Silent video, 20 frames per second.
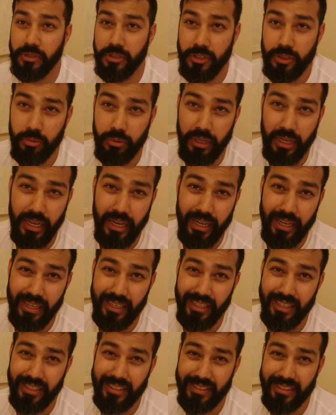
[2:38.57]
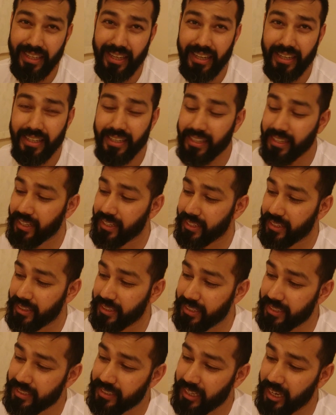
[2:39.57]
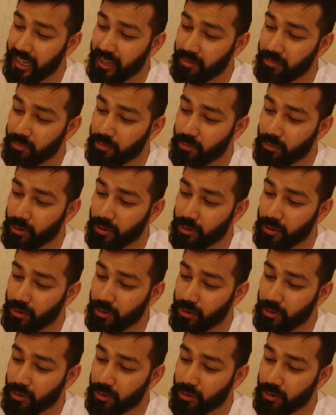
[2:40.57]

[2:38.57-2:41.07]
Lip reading: wanted to quickly highlight that this game